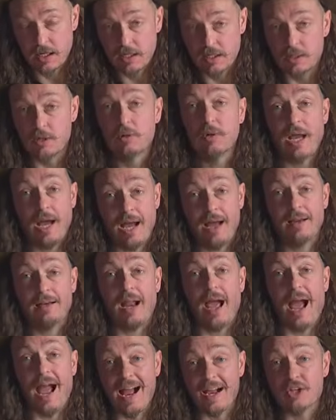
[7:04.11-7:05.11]
you can't
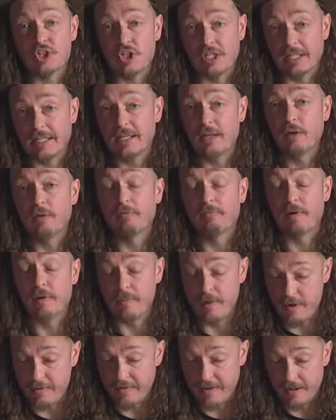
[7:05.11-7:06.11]
actually
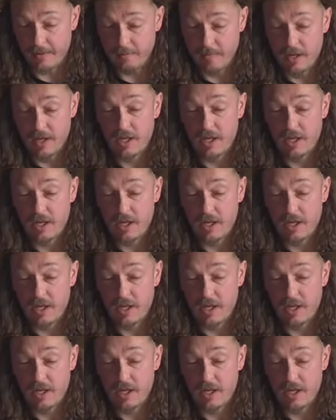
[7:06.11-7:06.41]
remove it.